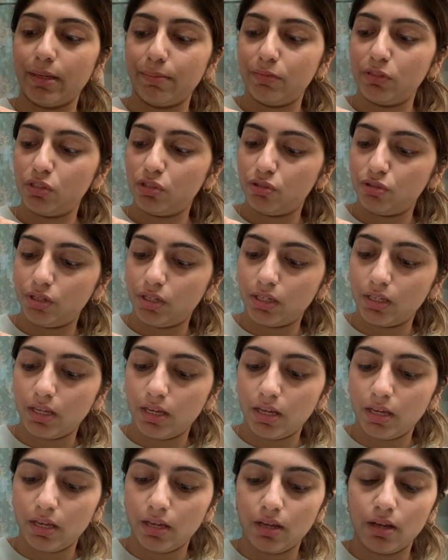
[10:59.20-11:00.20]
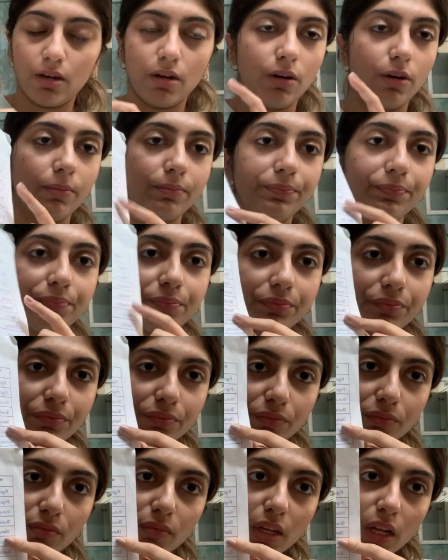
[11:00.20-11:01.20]
chemistry.
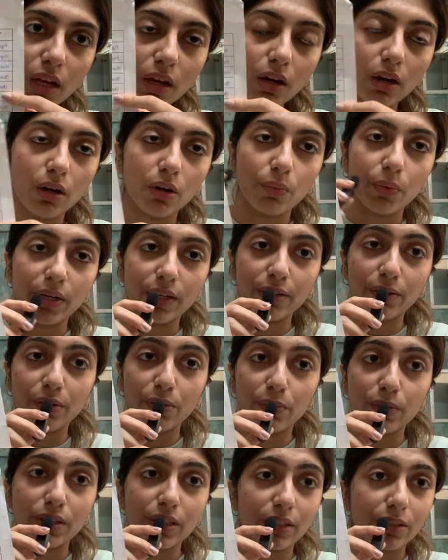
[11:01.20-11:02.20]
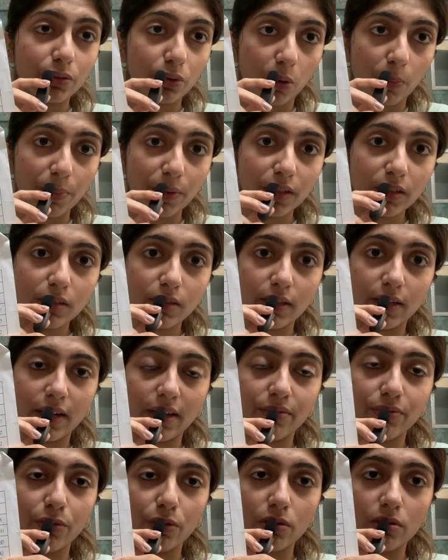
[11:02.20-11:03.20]
What you would say topics that
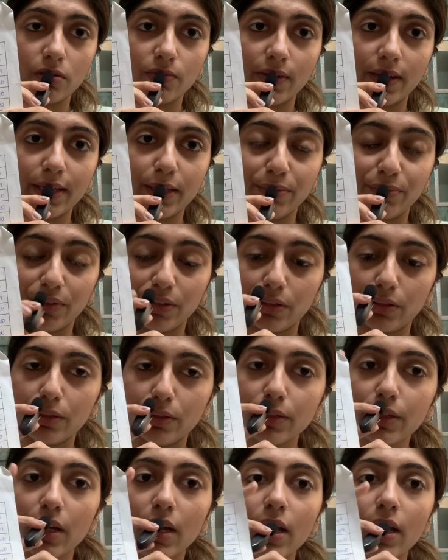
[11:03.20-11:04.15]
I've used to find difficult.